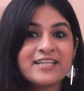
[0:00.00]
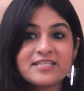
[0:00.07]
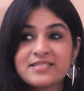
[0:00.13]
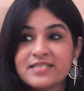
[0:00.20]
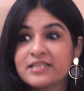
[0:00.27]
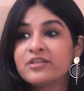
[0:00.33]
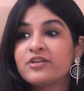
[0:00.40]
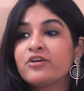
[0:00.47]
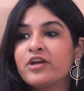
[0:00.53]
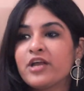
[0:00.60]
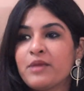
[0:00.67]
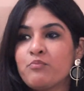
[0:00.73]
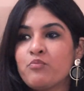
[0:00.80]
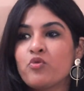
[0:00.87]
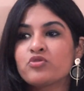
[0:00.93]
they see their
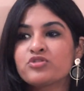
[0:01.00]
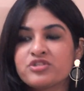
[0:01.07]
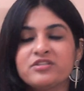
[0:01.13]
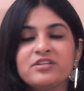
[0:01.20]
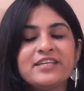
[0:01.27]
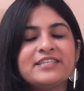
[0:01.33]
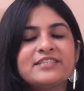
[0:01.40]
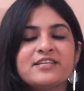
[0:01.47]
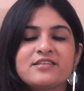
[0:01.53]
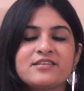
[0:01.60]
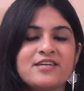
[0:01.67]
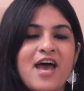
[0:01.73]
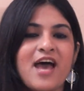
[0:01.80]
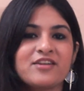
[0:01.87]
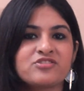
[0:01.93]
emotionally
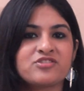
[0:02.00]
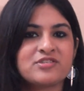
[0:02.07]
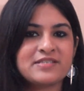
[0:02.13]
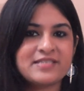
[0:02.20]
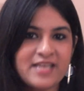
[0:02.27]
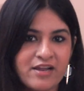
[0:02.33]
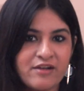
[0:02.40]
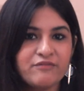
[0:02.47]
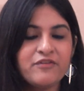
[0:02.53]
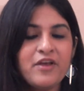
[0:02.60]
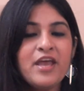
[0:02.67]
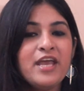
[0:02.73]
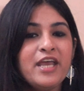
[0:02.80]
detached self